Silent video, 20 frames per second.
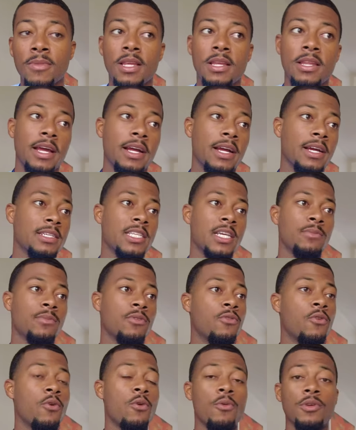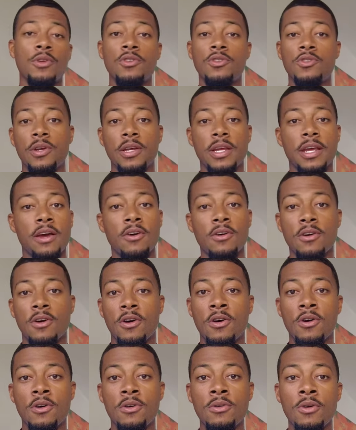Like I said before, when you drink
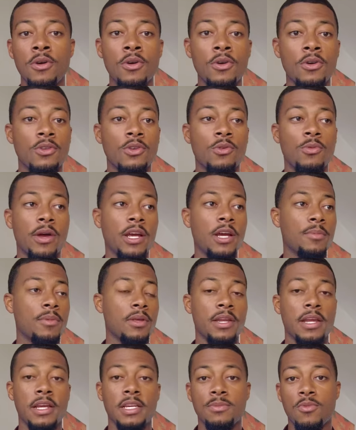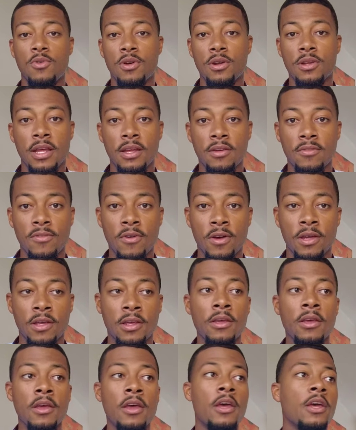alcohol, you wake up the next morning like, fuck
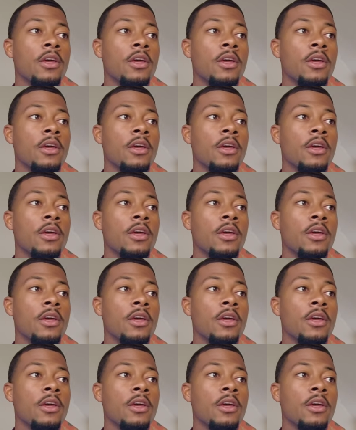it.